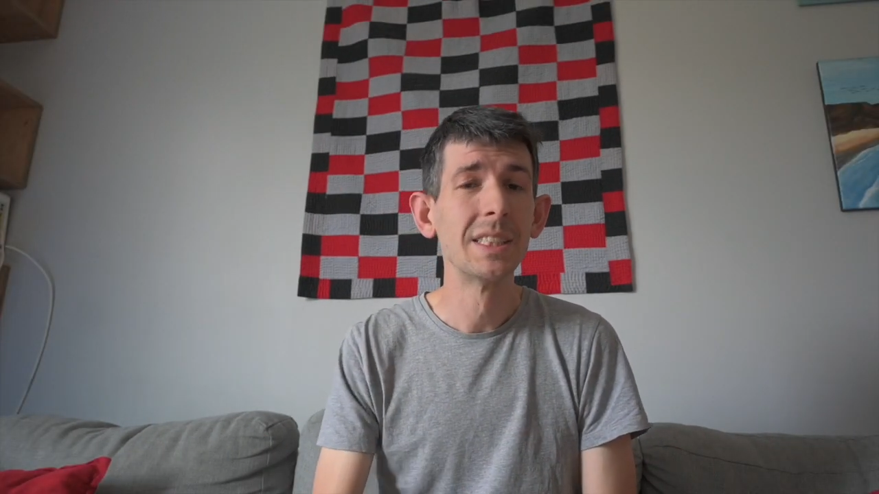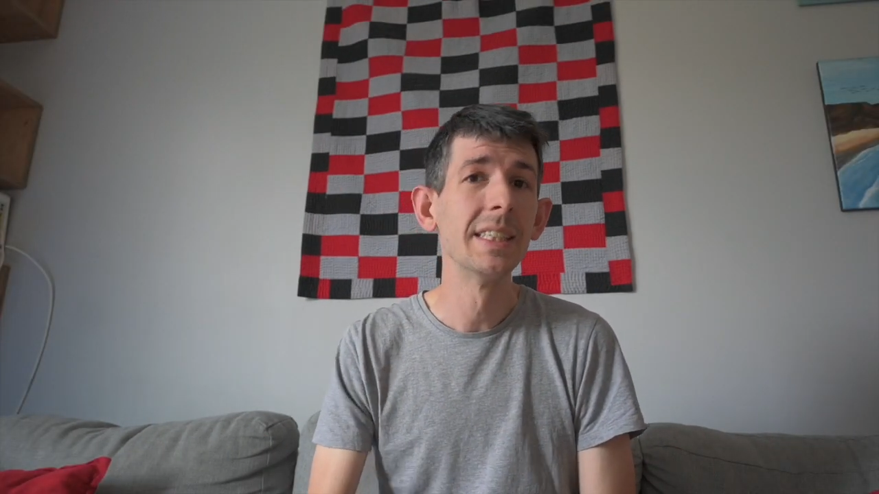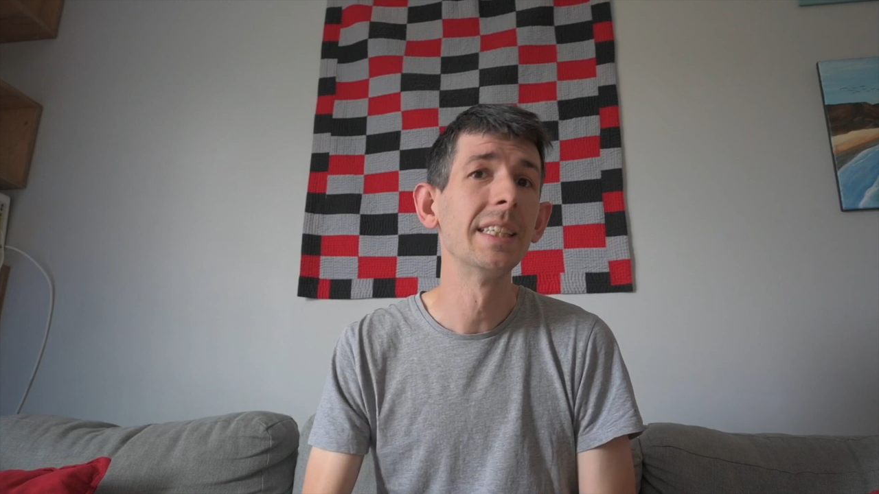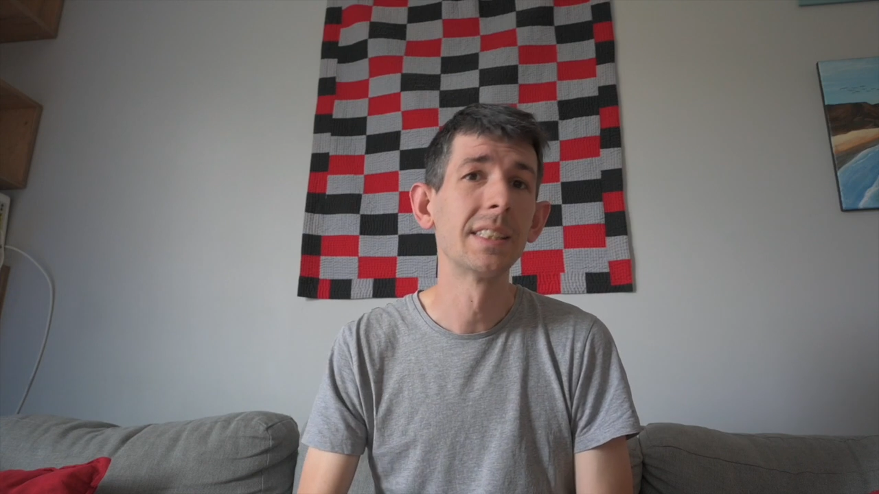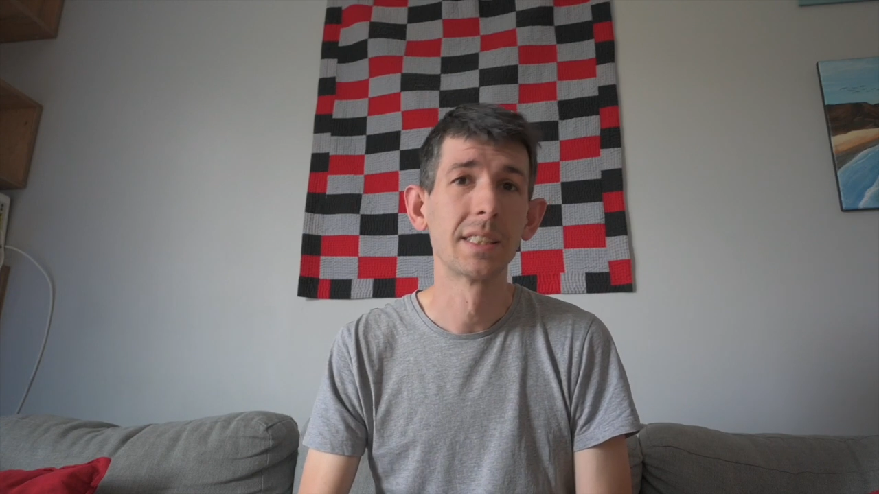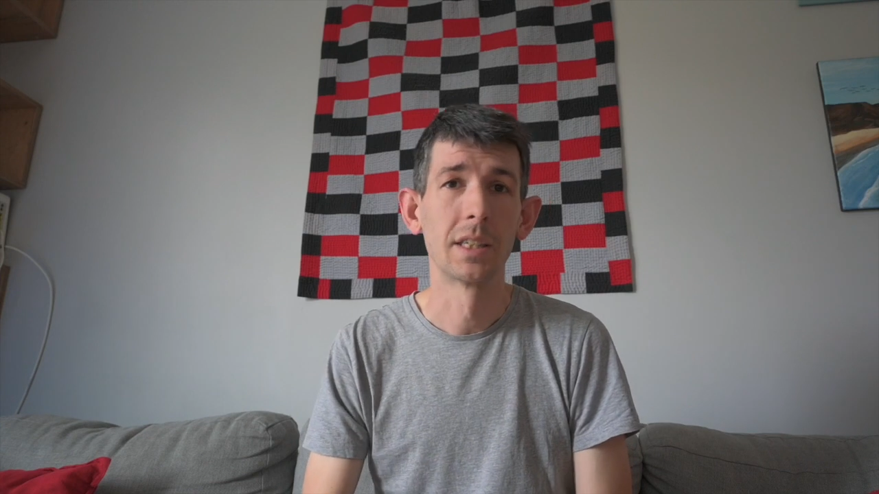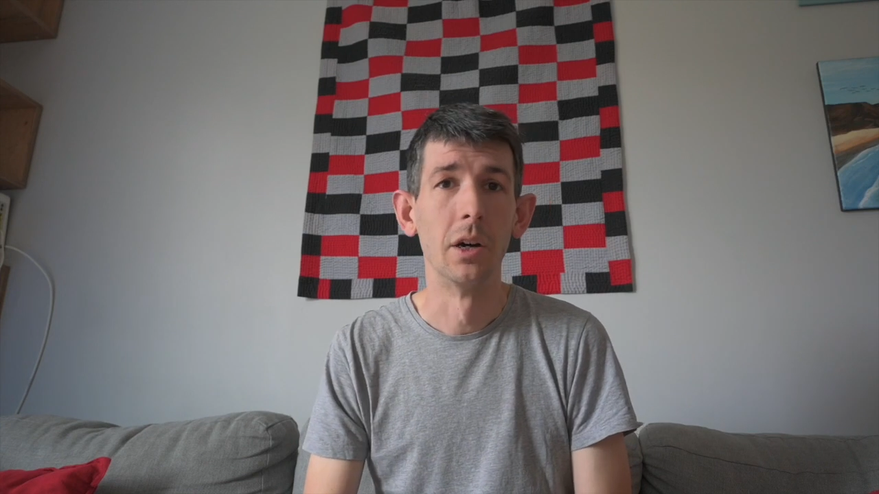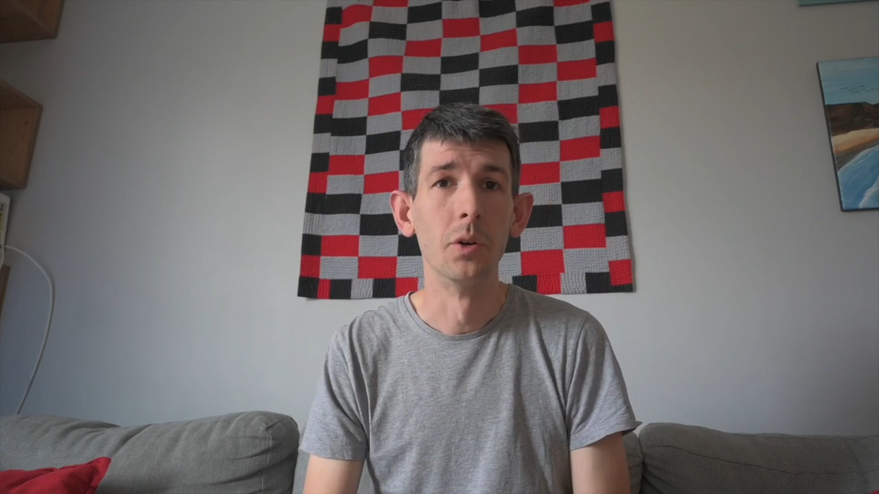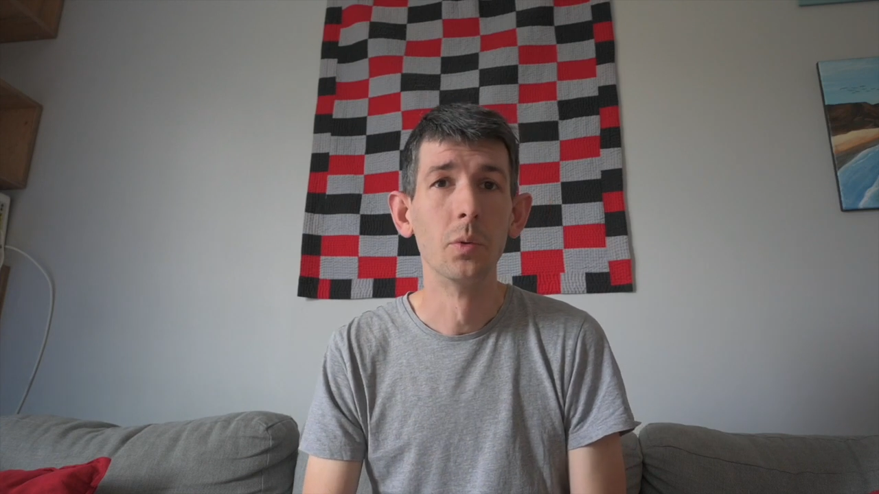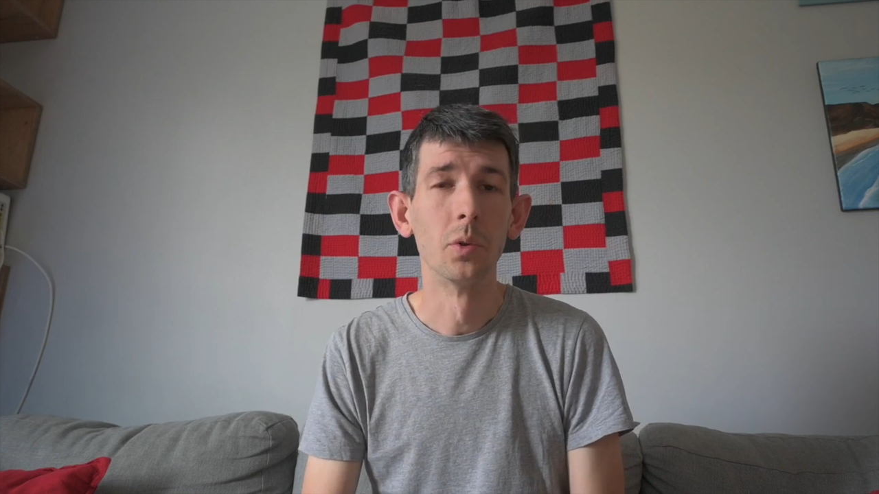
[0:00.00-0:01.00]
years ago
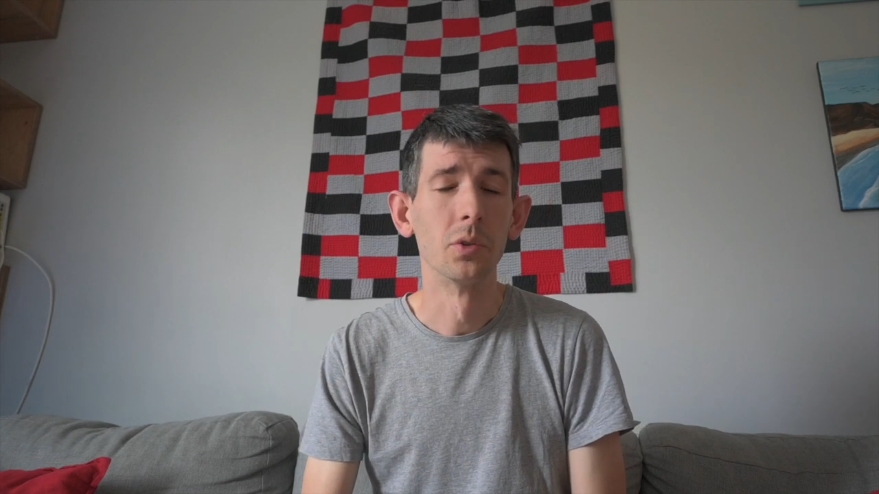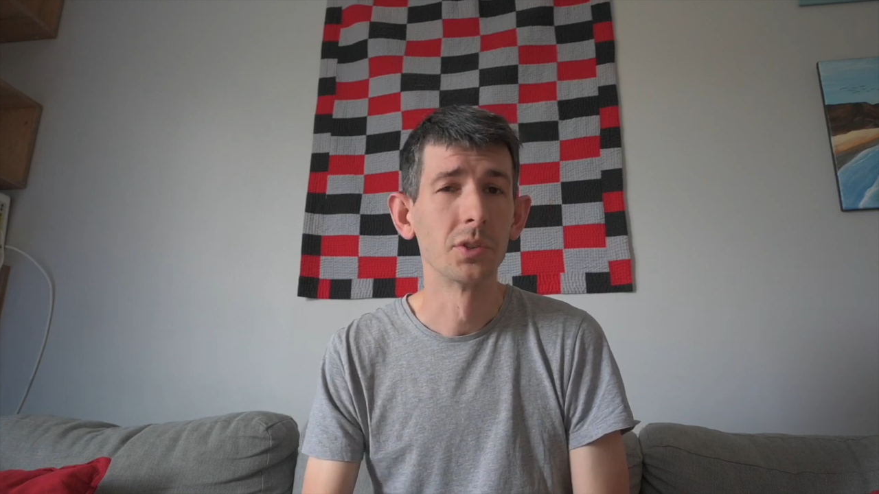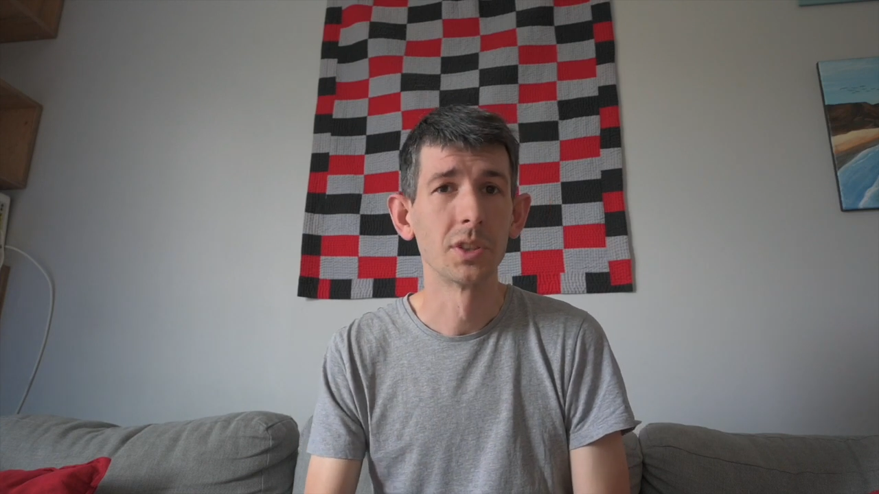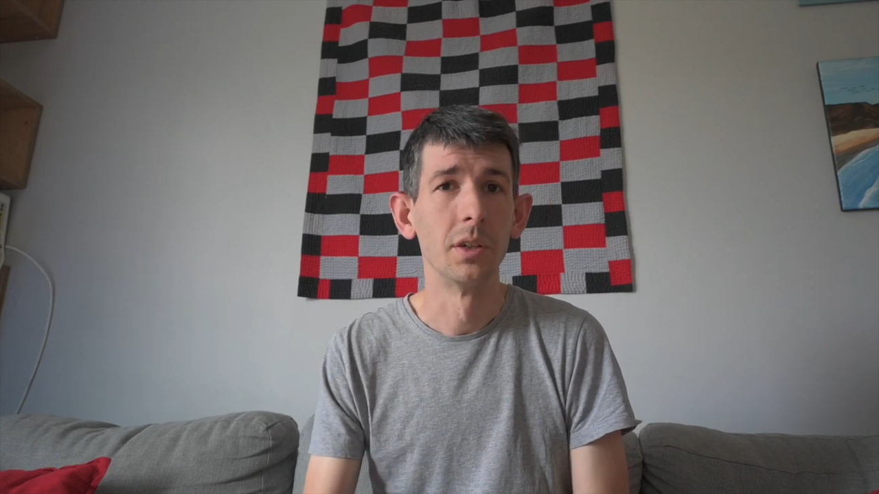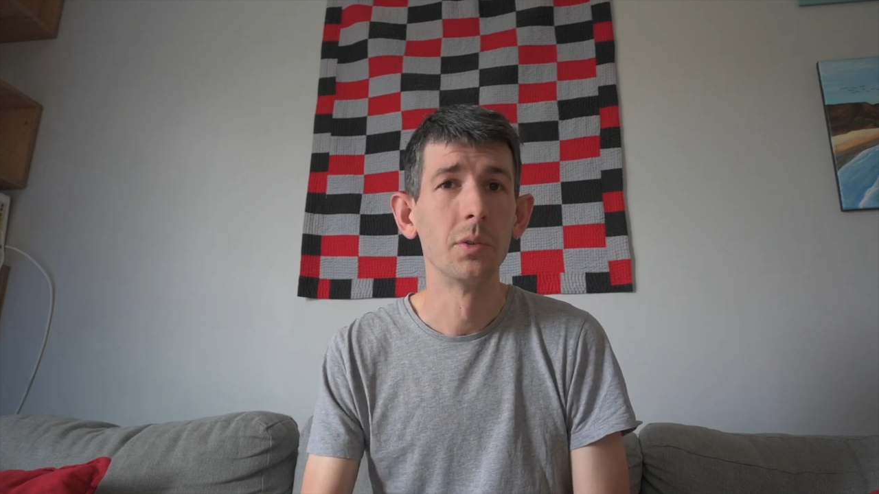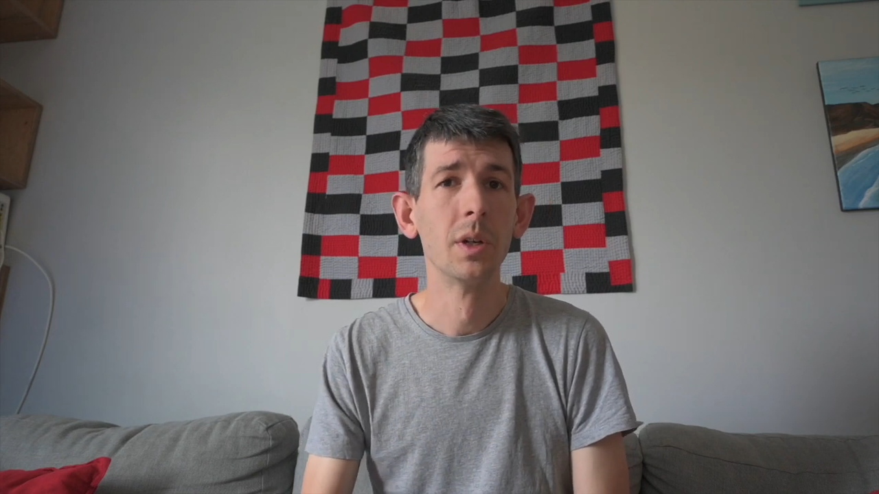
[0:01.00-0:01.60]
or so,